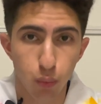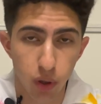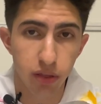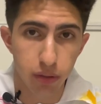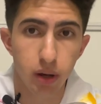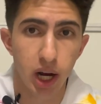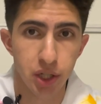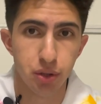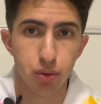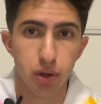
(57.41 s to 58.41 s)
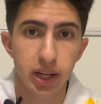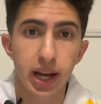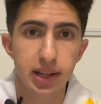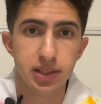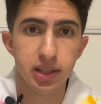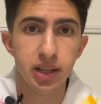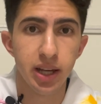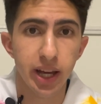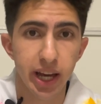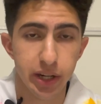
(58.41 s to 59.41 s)
with hydrochloric acid
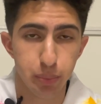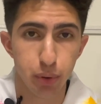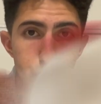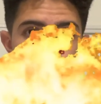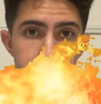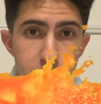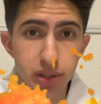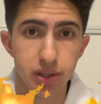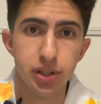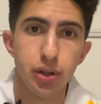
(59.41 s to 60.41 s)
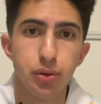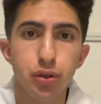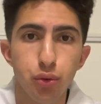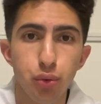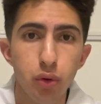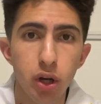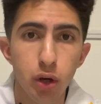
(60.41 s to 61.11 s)
and it produces CO2,